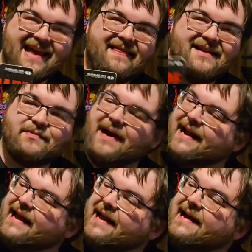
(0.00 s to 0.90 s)
That's right,
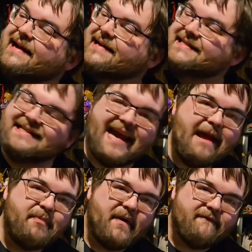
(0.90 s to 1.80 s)

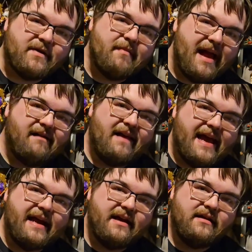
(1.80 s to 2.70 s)
Escape from
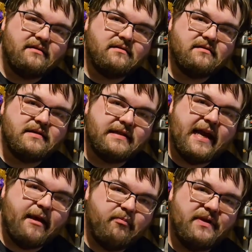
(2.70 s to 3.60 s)
L.A.,
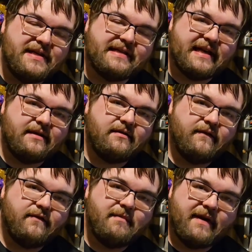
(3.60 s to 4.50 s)
Snake Plissken from